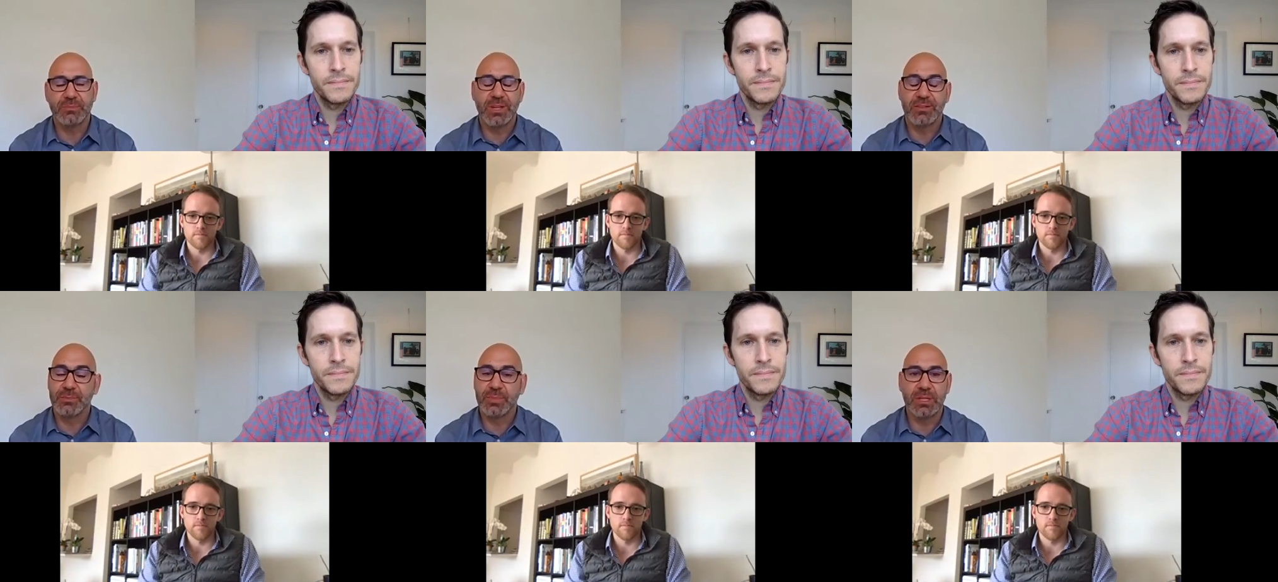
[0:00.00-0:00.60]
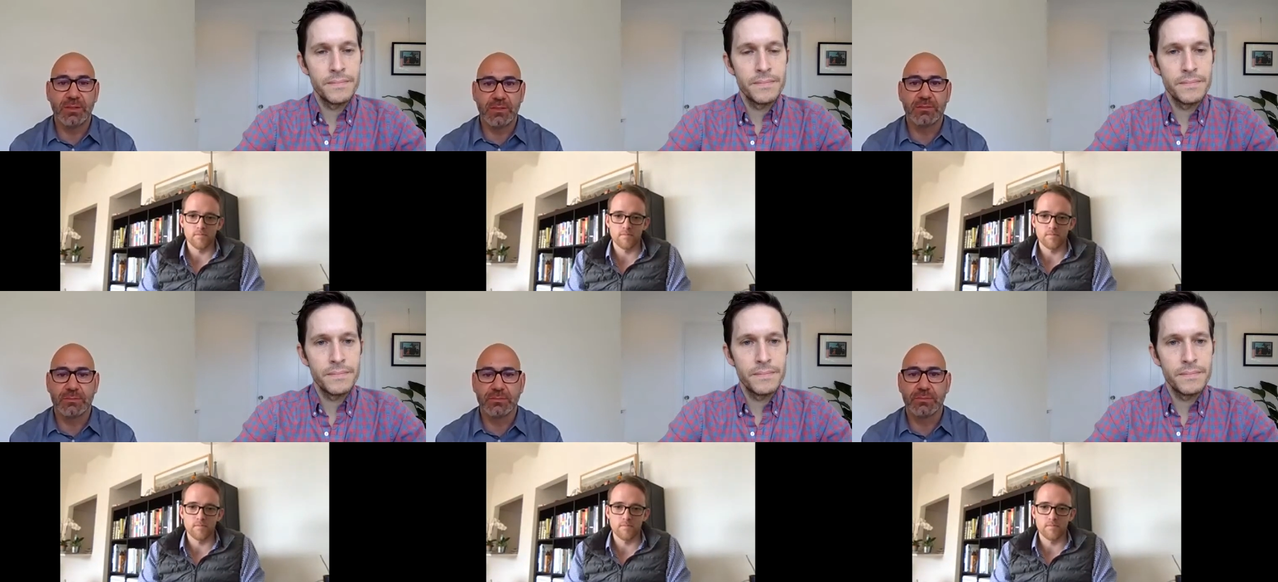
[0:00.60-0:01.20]
Speaker 1: but everybody
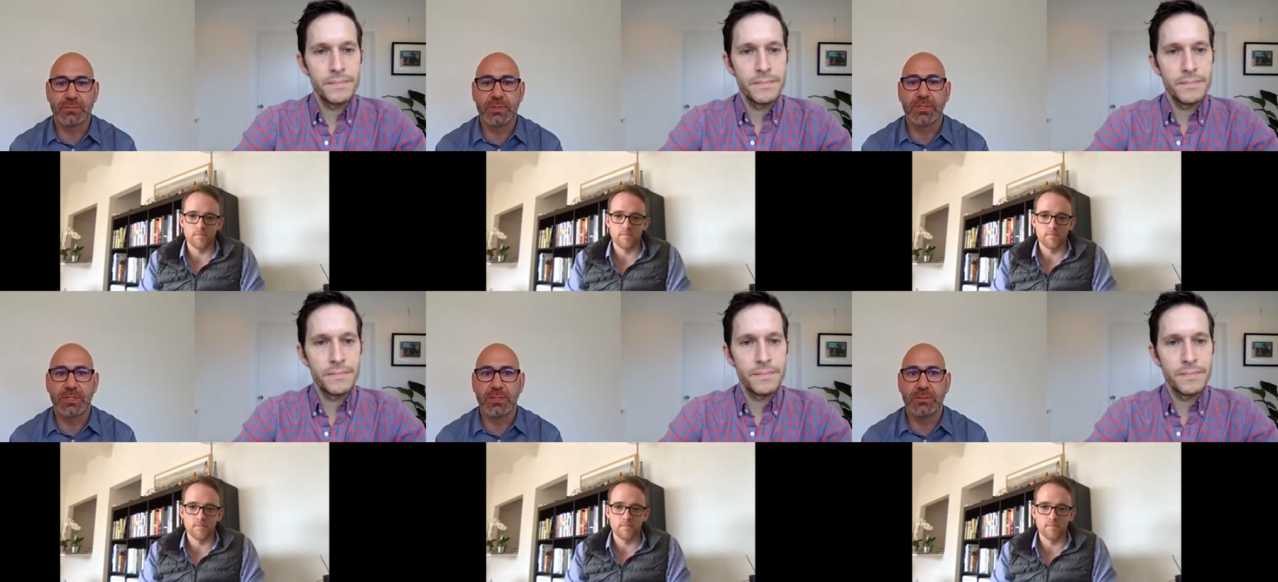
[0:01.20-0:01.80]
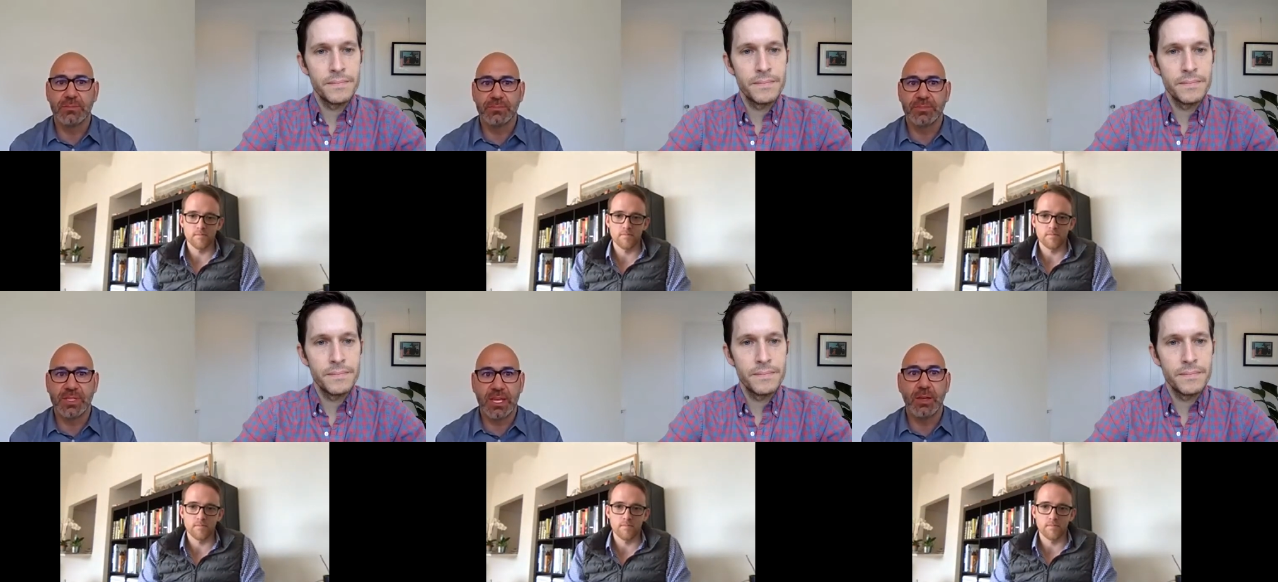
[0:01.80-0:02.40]
is really
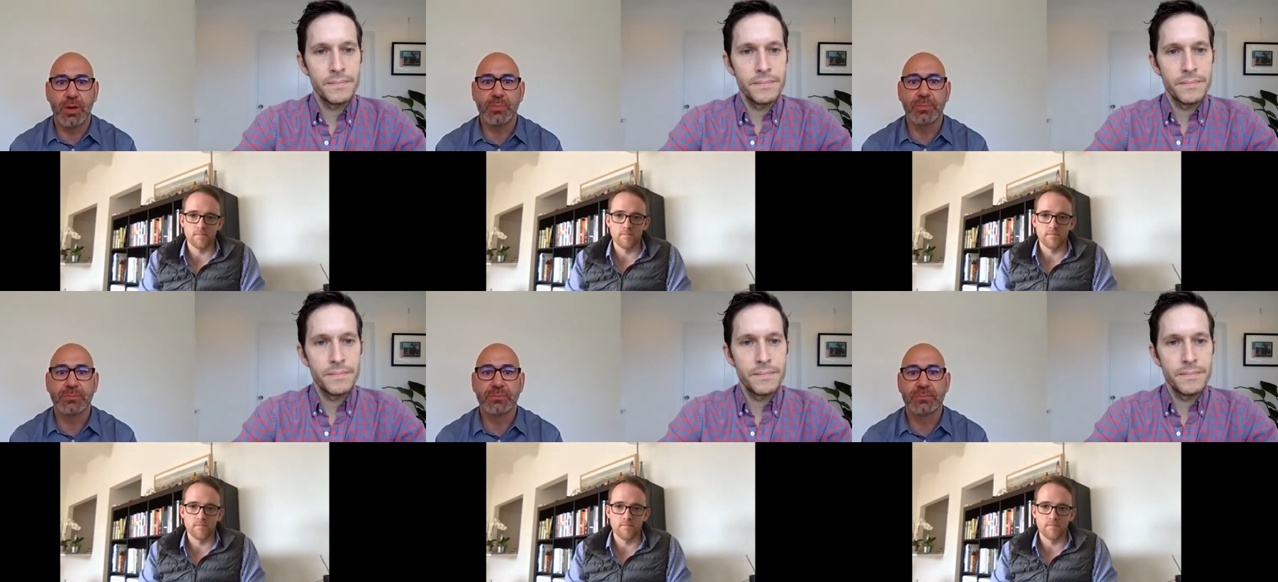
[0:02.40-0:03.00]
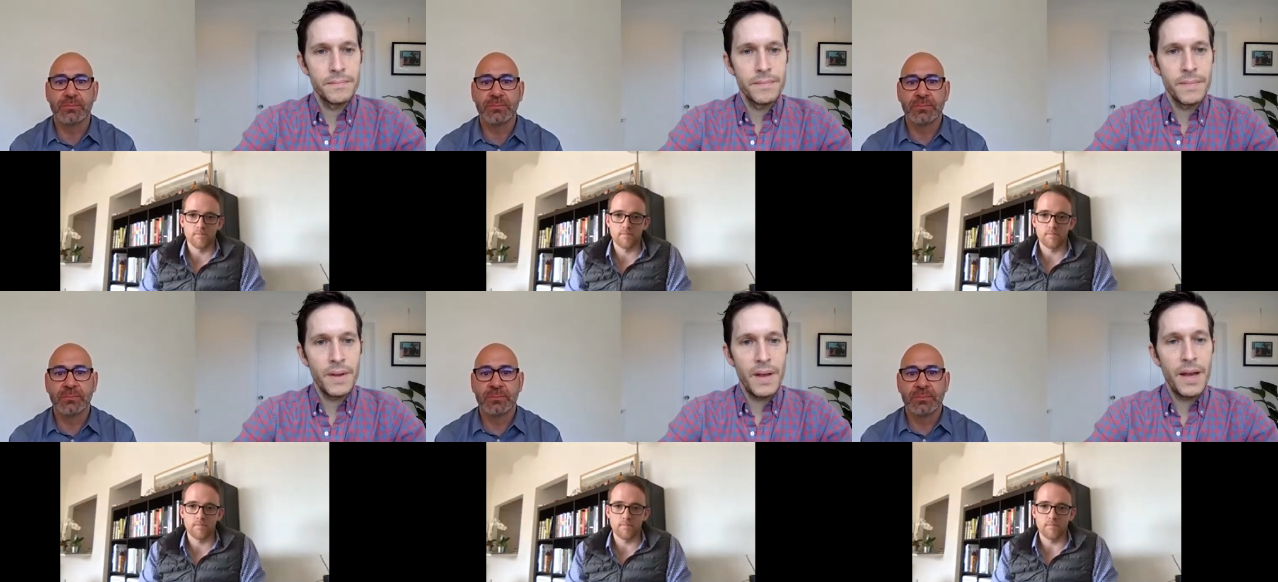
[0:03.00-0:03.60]
staying home.
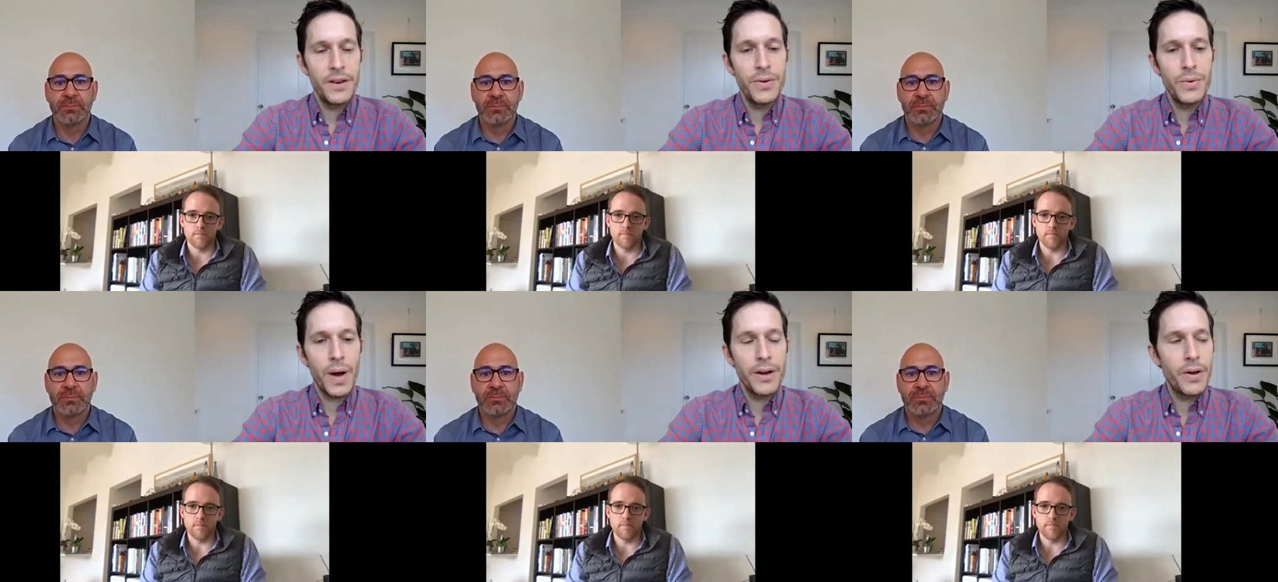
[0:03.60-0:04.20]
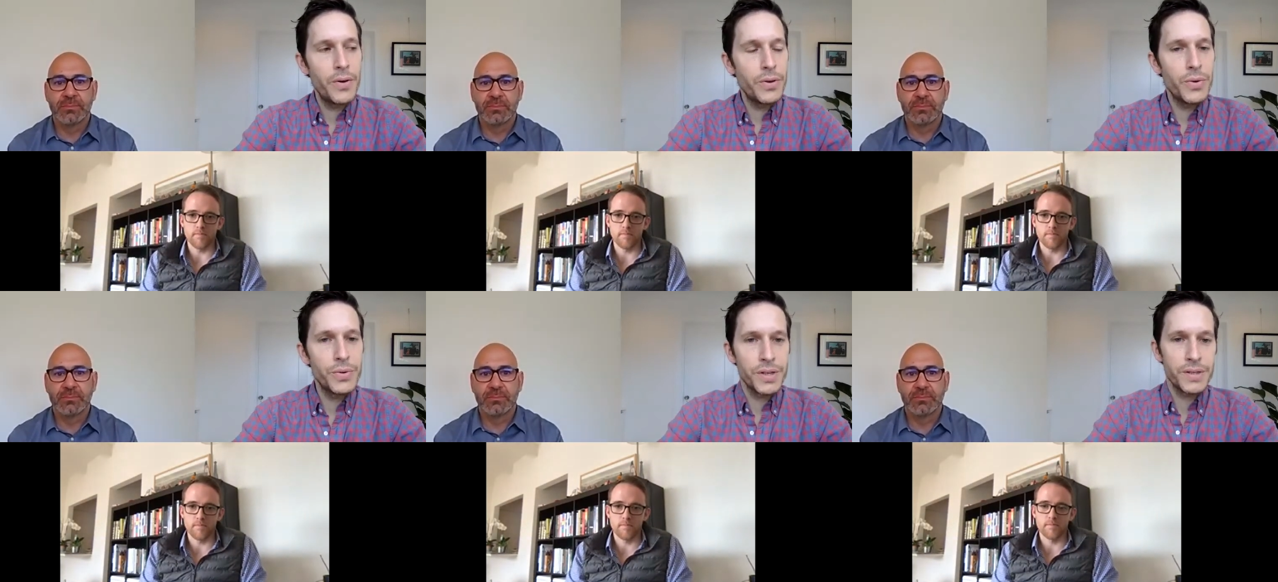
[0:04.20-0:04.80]
Speaker 2: And you, I know
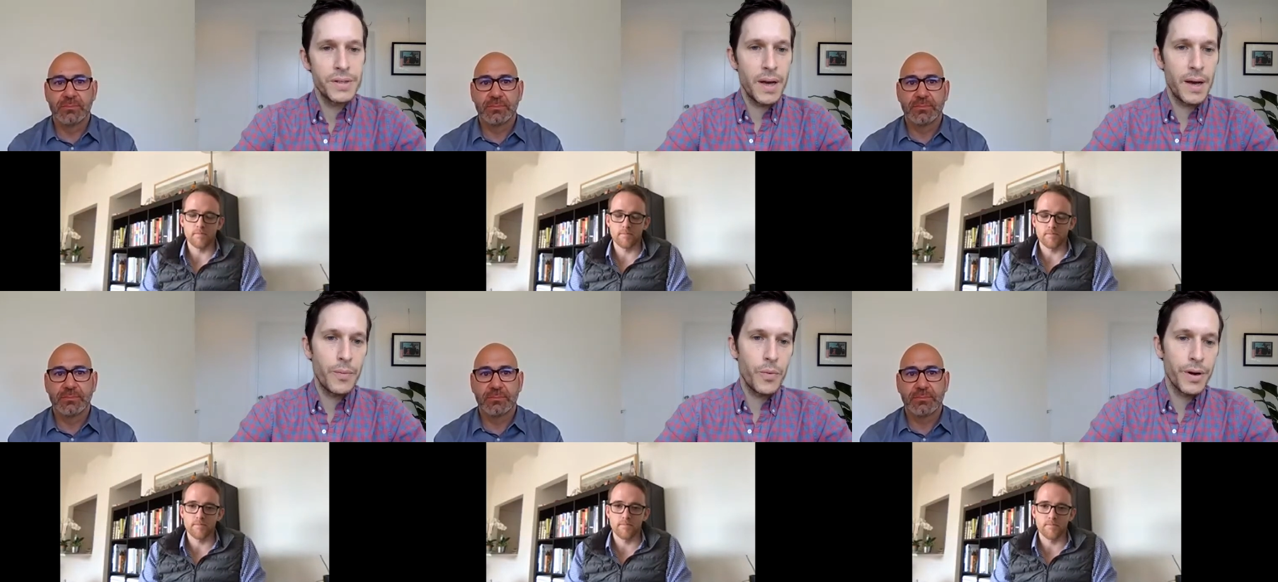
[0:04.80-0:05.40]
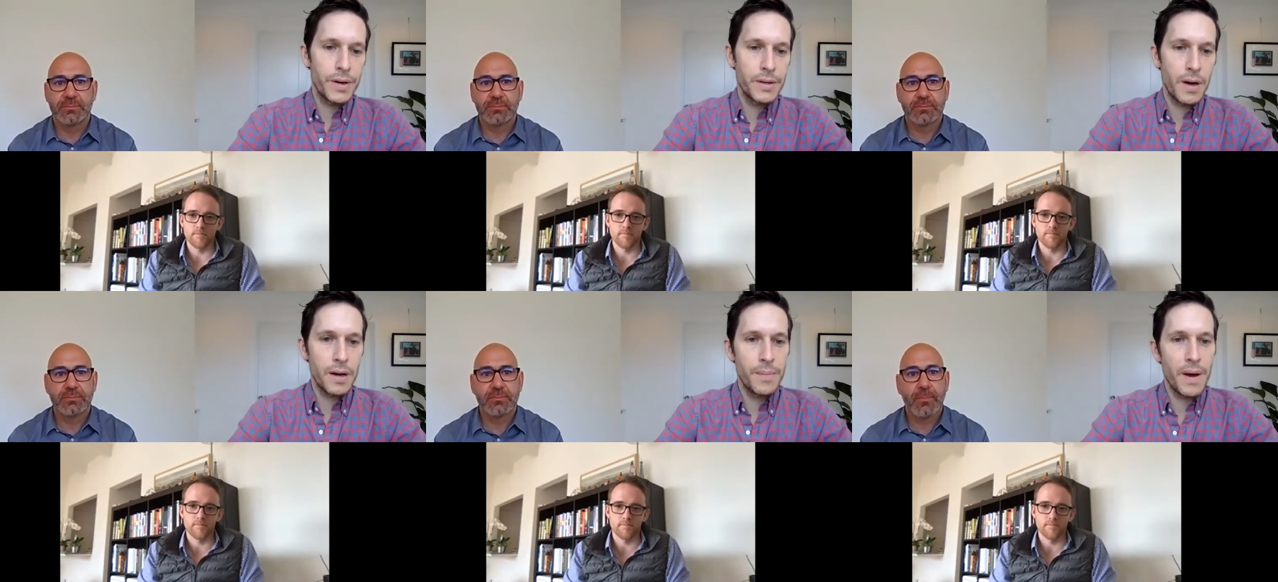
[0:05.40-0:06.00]
you just, uh, and we're going to
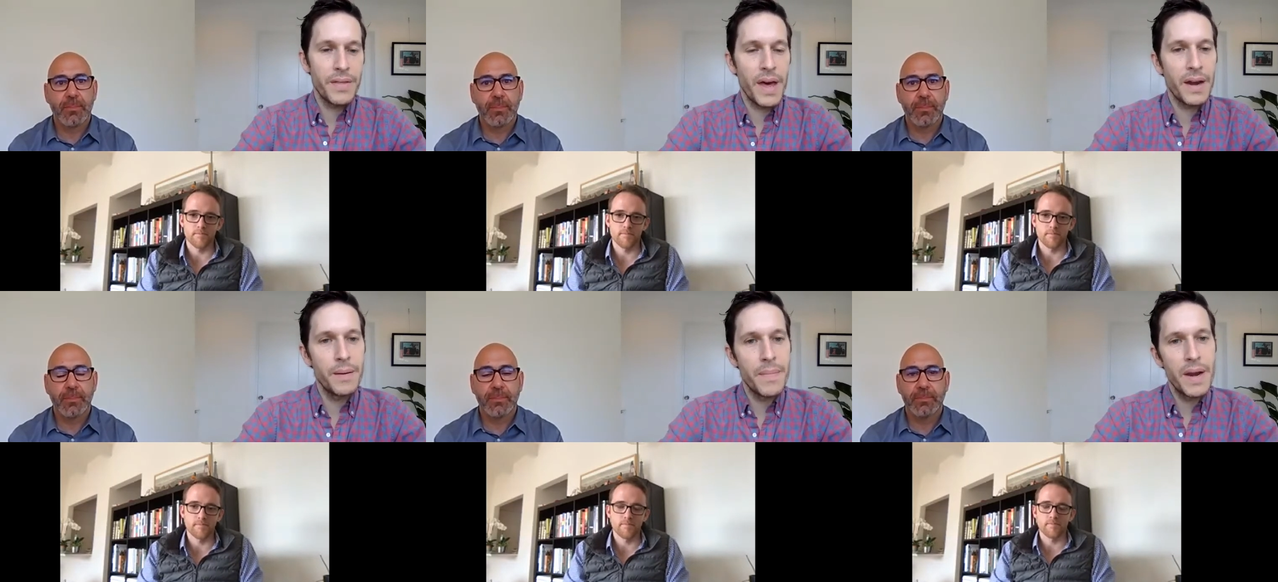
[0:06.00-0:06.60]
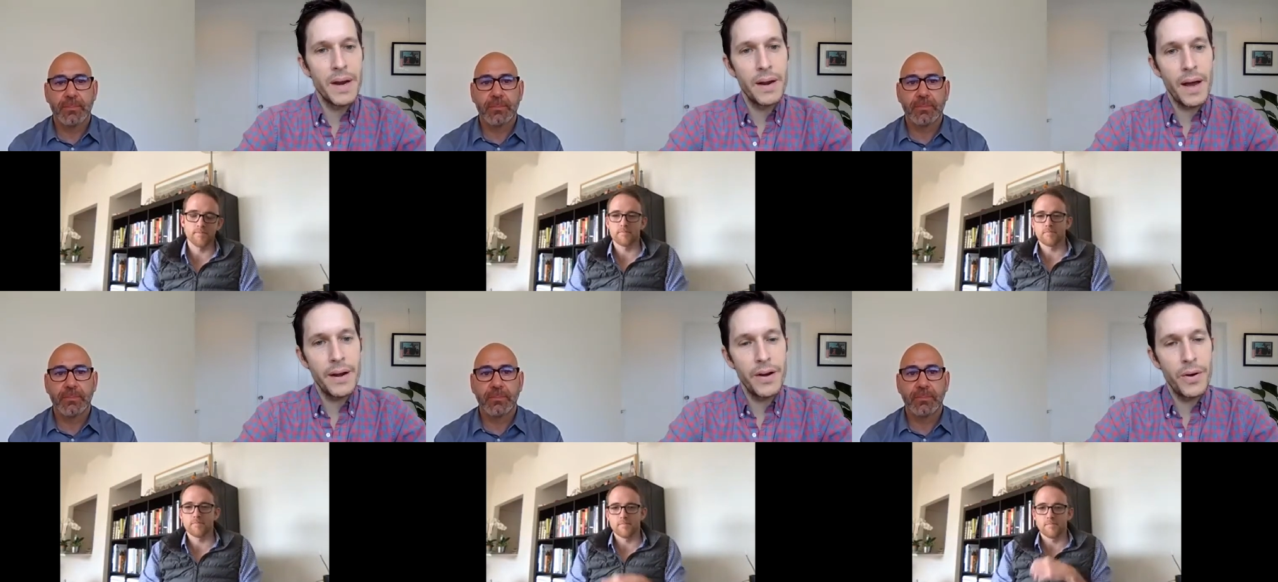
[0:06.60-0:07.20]
talk about that in a minute. I